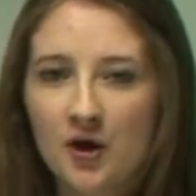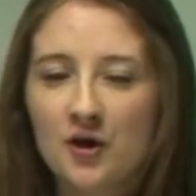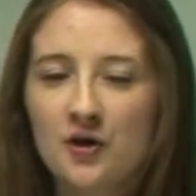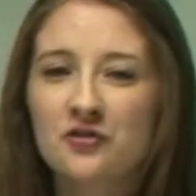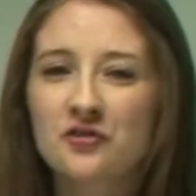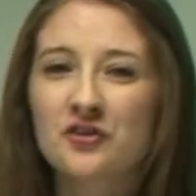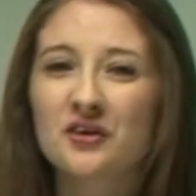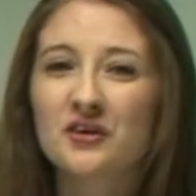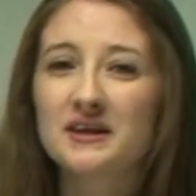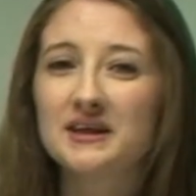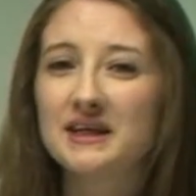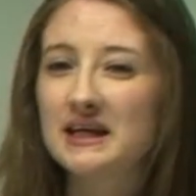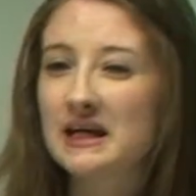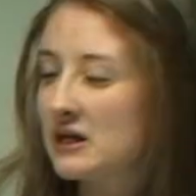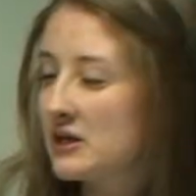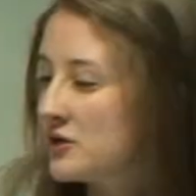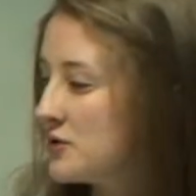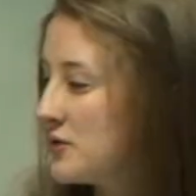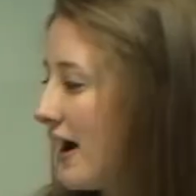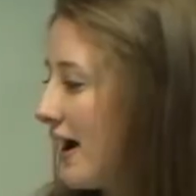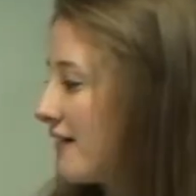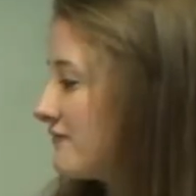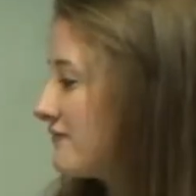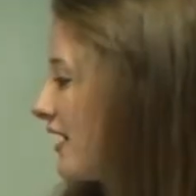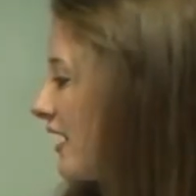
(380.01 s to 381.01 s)
So here
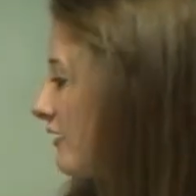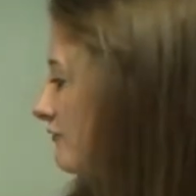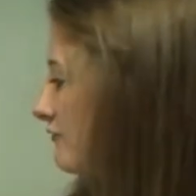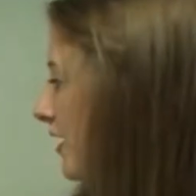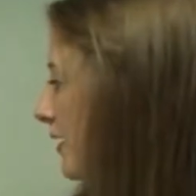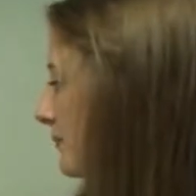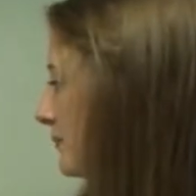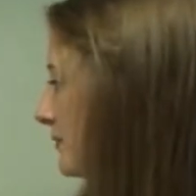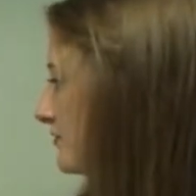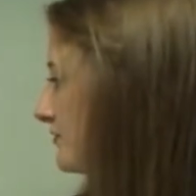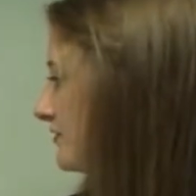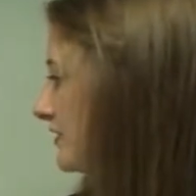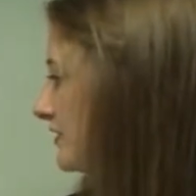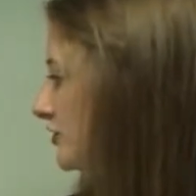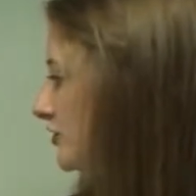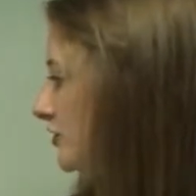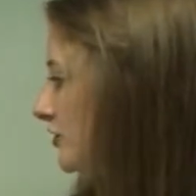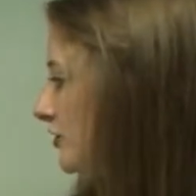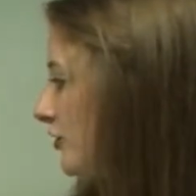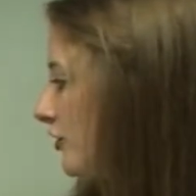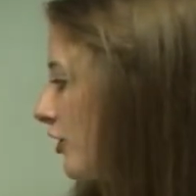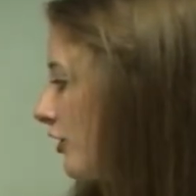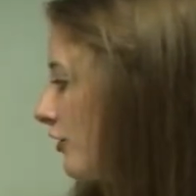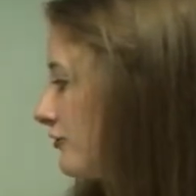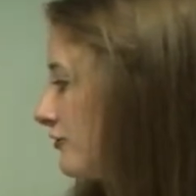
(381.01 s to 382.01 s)
you have that
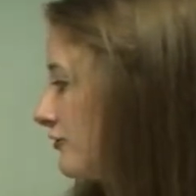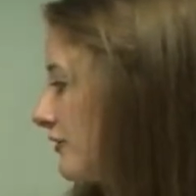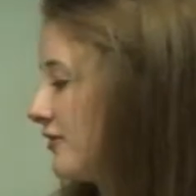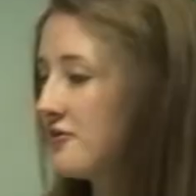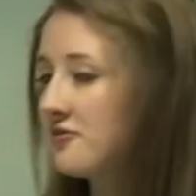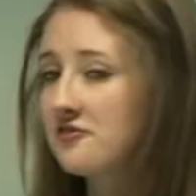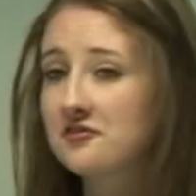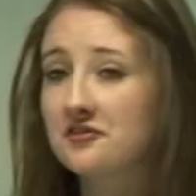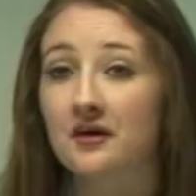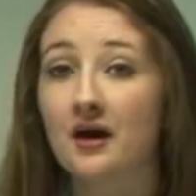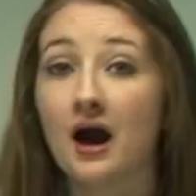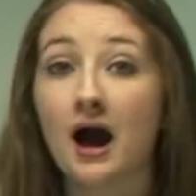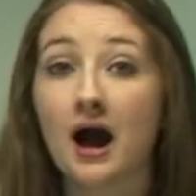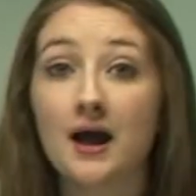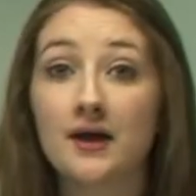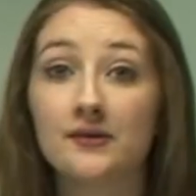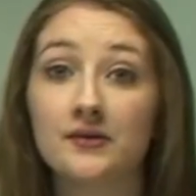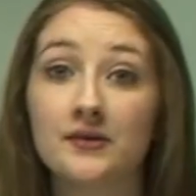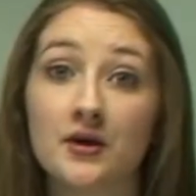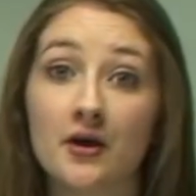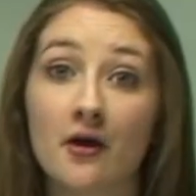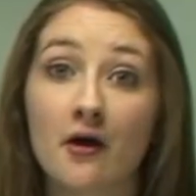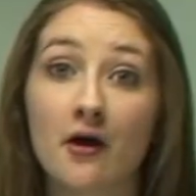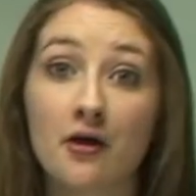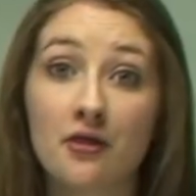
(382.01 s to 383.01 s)
repetition of the sky and
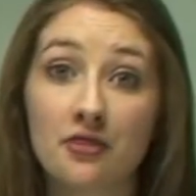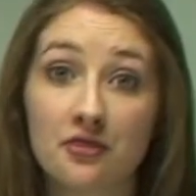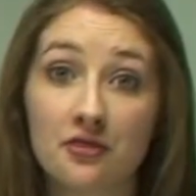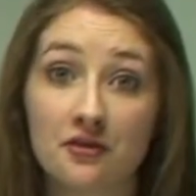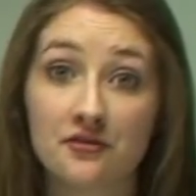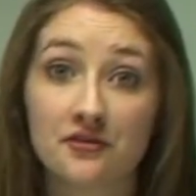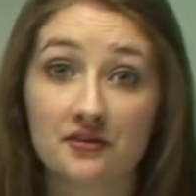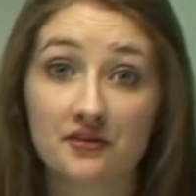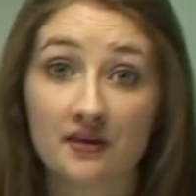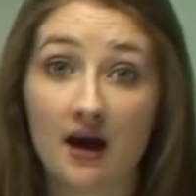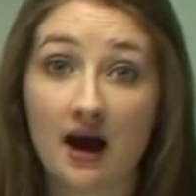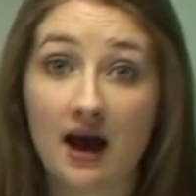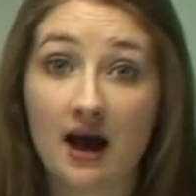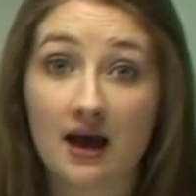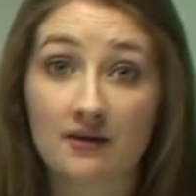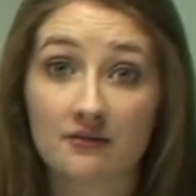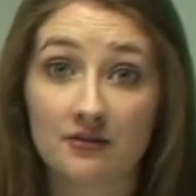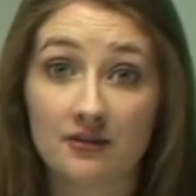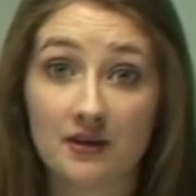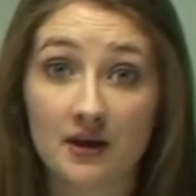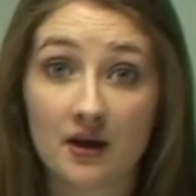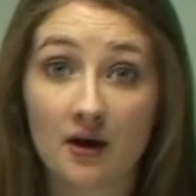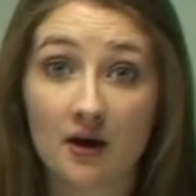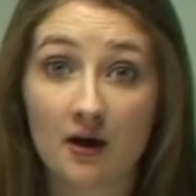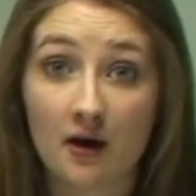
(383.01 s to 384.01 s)
the earth, the sky of
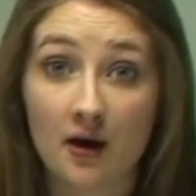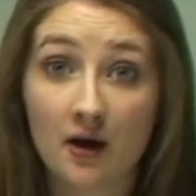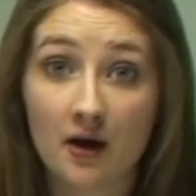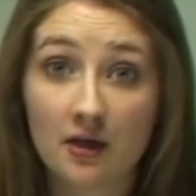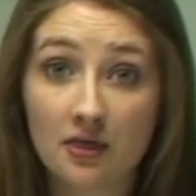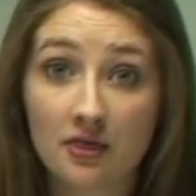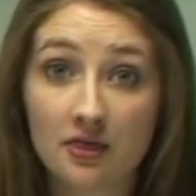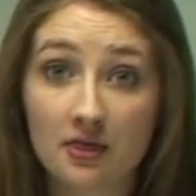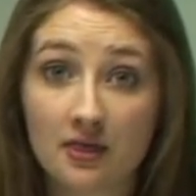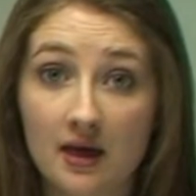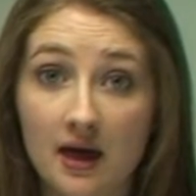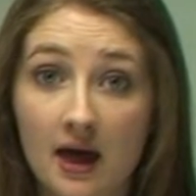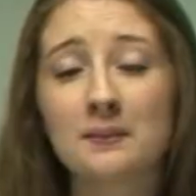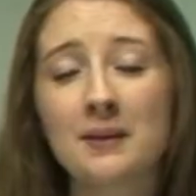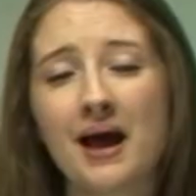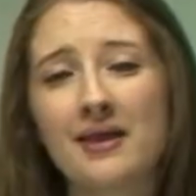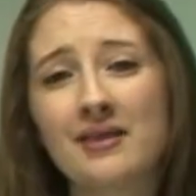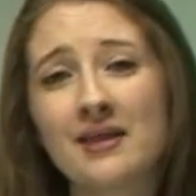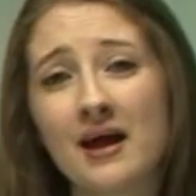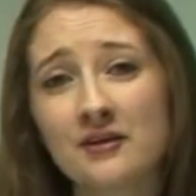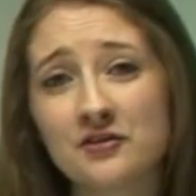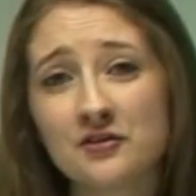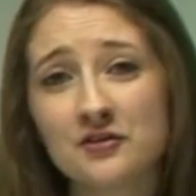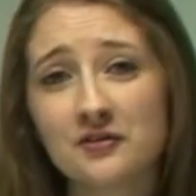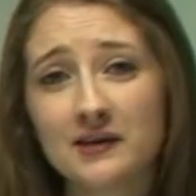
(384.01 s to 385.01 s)
the earth. And
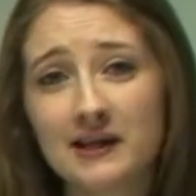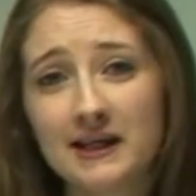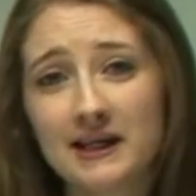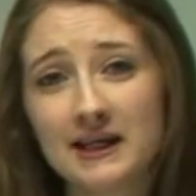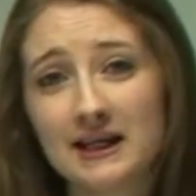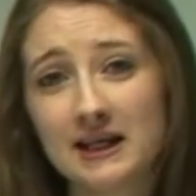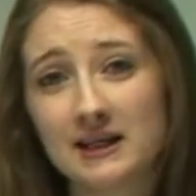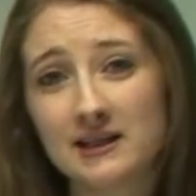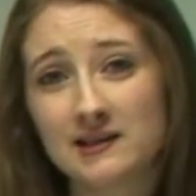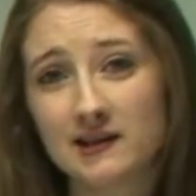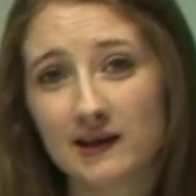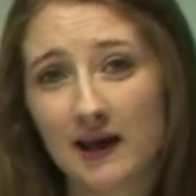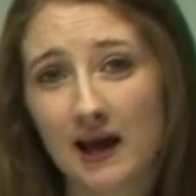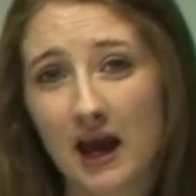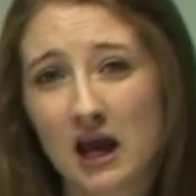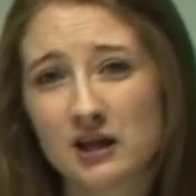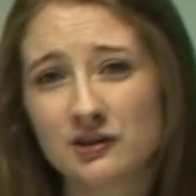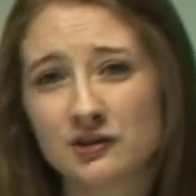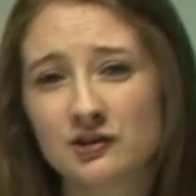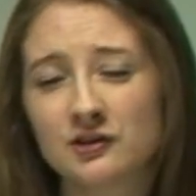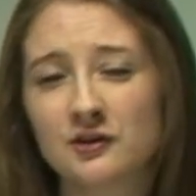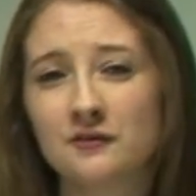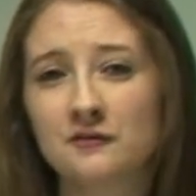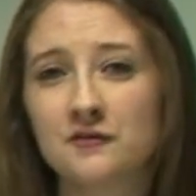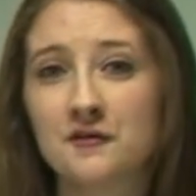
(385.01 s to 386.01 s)
that's really an
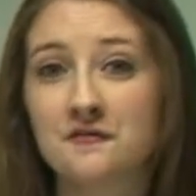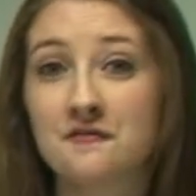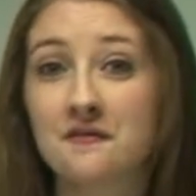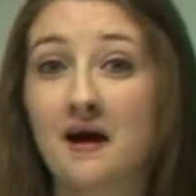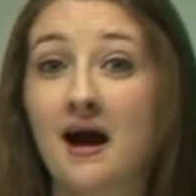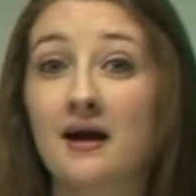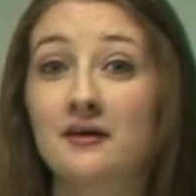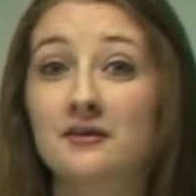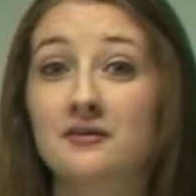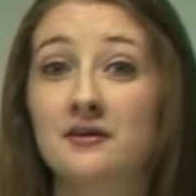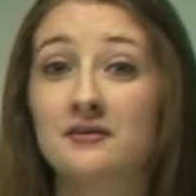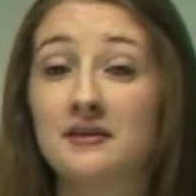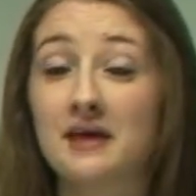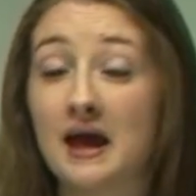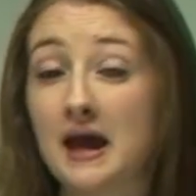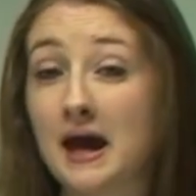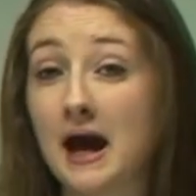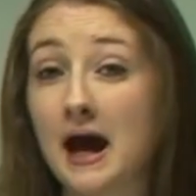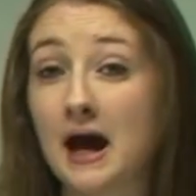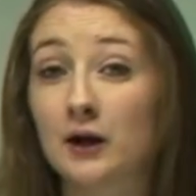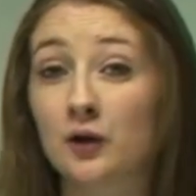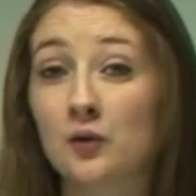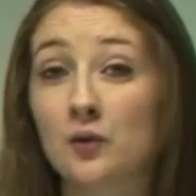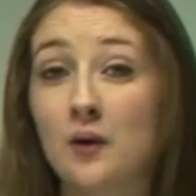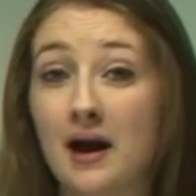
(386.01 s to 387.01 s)
indication of the fact that they
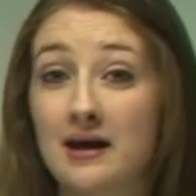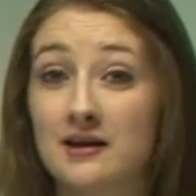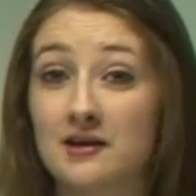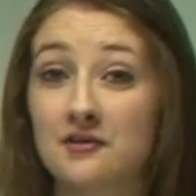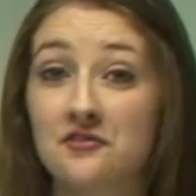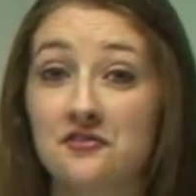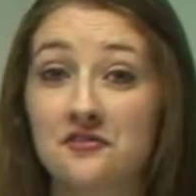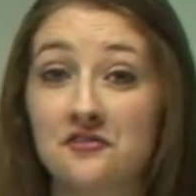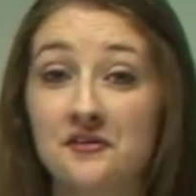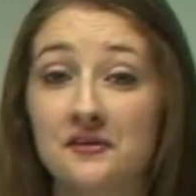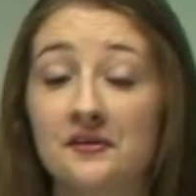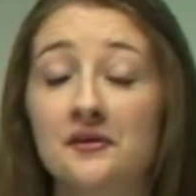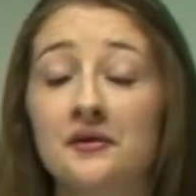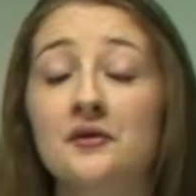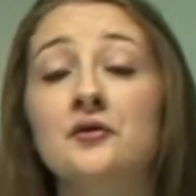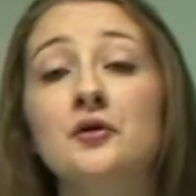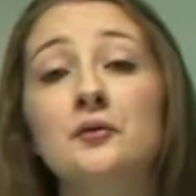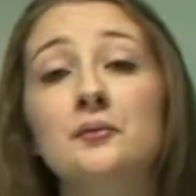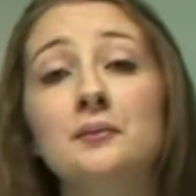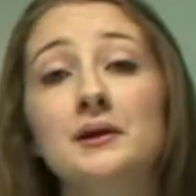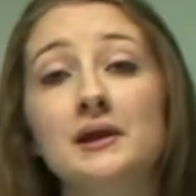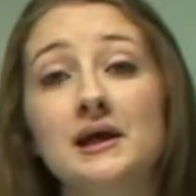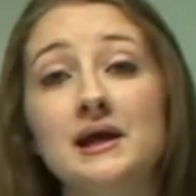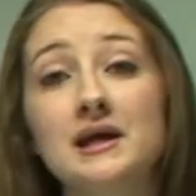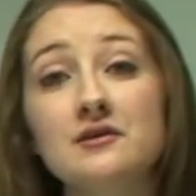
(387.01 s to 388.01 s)
had quite a cyclical
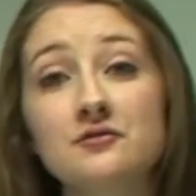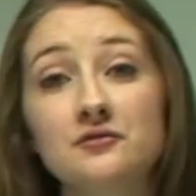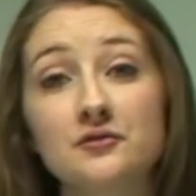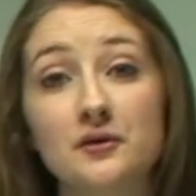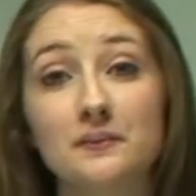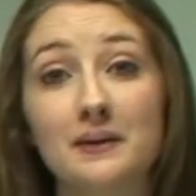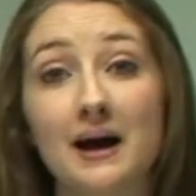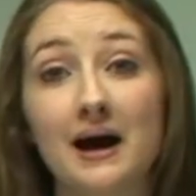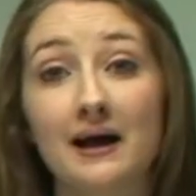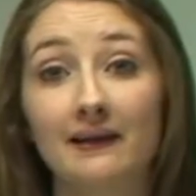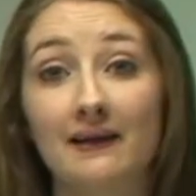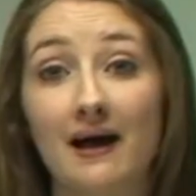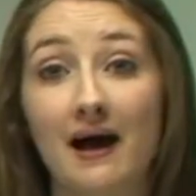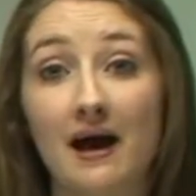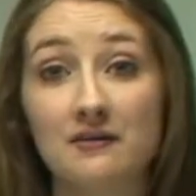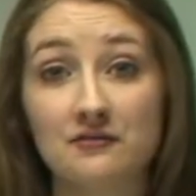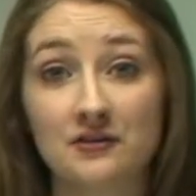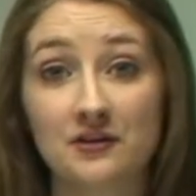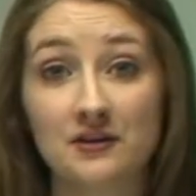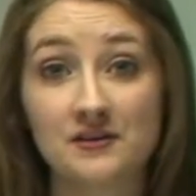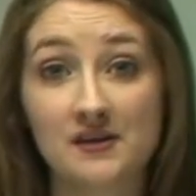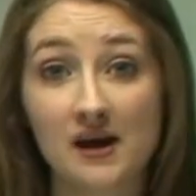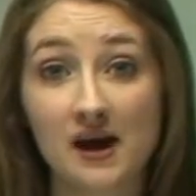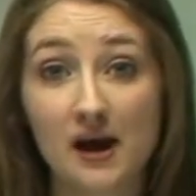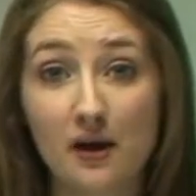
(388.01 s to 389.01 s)
belief about life
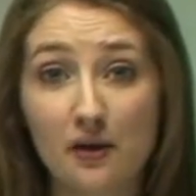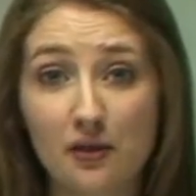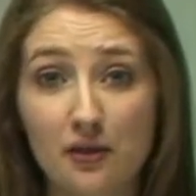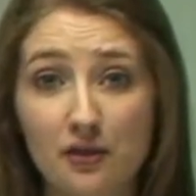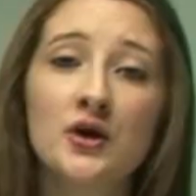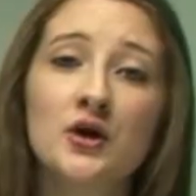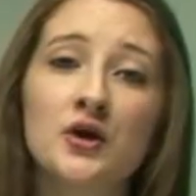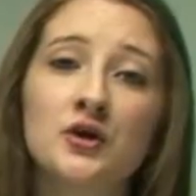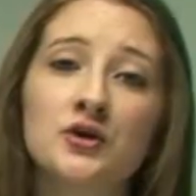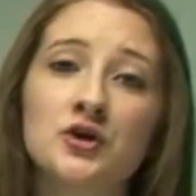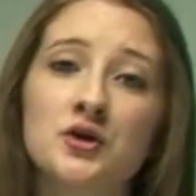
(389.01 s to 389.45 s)
and death.